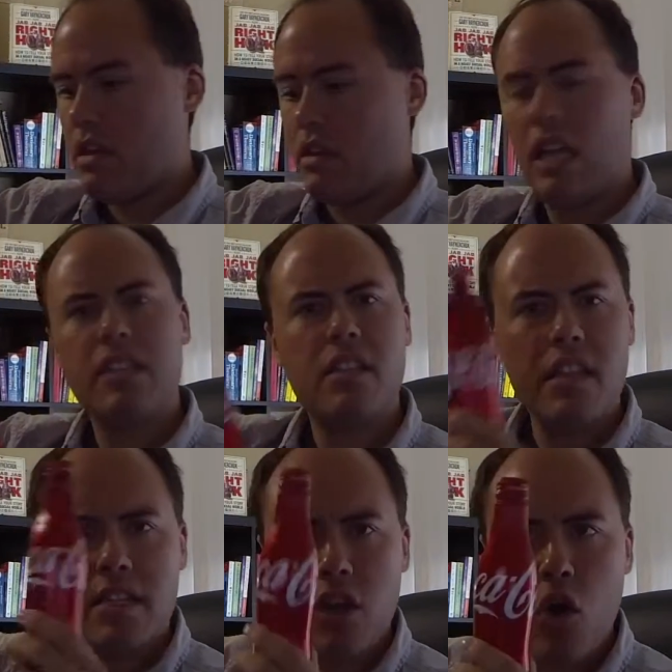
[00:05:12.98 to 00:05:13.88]
Lots of
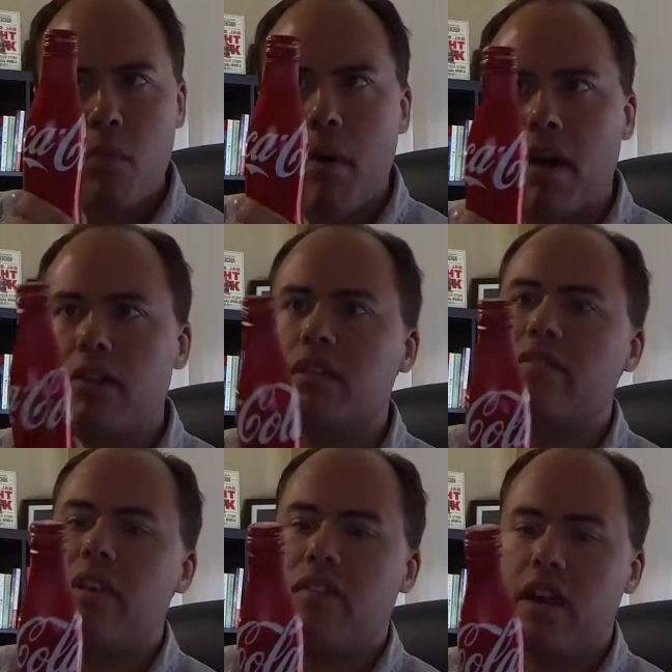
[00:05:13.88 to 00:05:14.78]
these Coke bottles. I've
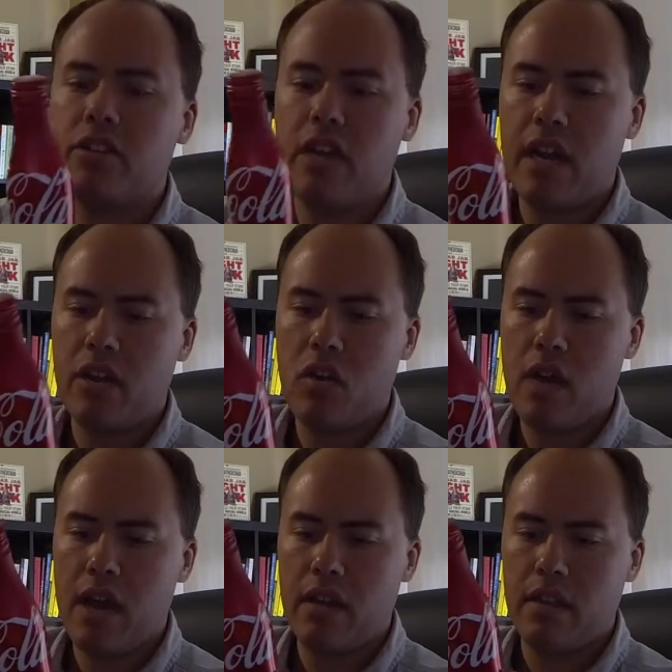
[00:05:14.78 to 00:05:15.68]
never actually had Coke
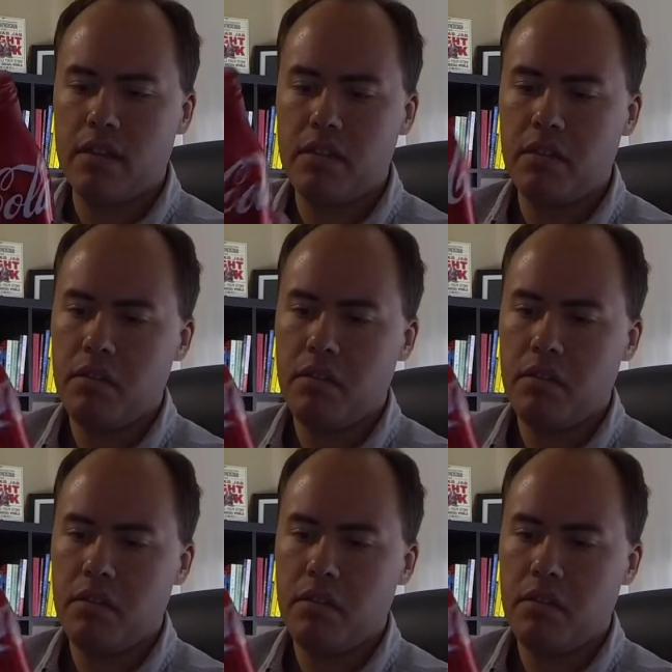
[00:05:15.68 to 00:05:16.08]
out of this.